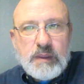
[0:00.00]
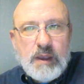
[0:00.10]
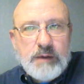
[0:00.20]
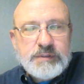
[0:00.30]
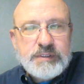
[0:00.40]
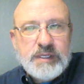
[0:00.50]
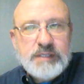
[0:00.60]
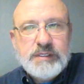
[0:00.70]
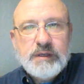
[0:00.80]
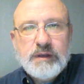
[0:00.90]
I was
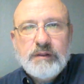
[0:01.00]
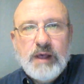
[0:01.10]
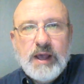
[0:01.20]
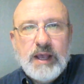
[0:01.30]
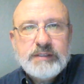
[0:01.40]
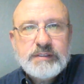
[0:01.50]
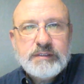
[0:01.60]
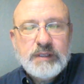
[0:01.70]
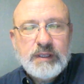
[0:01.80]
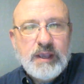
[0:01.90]
teaching a
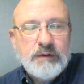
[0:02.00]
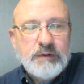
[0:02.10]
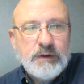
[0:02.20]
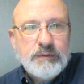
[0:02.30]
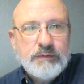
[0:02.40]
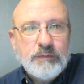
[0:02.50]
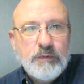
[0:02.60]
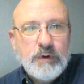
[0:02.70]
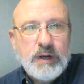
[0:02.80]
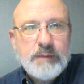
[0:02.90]
class, Accounting
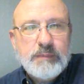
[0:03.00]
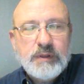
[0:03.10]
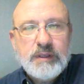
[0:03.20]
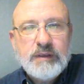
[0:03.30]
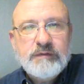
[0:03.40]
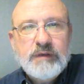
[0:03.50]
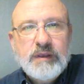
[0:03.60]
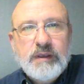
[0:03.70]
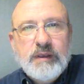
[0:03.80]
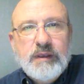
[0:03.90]
1, I believe,
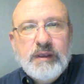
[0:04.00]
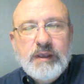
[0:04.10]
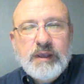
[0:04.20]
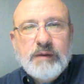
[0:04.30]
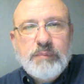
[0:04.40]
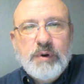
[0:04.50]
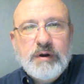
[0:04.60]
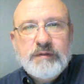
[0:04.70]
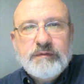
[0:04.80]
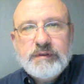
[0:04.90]
and
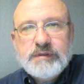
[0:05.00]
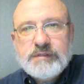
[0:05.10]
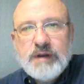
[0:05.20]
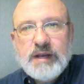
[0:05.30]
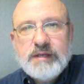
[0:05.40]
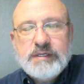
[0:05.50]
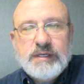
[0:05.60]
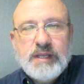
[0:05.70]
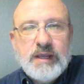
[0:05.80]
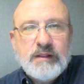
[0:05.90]
part of the strategy
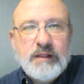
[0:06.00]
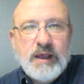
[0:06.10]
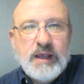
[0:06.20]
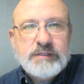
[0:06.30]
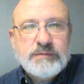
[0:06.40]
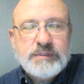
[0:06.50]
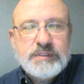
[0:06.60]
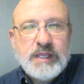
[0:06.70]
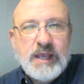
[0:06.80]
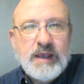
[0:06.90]
in that class was
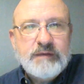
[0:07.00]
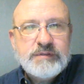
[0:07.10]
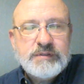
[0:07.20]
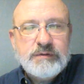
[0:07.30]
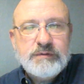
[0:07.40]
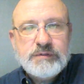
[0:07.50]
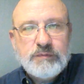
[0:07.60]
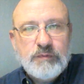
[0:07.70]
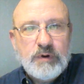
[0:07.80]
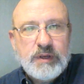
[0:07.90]
to have
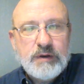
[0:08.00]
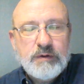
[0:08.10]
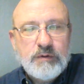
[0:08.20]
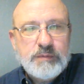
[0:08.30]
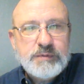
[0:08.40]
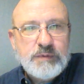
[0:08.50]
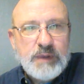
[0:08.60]
students work in groups.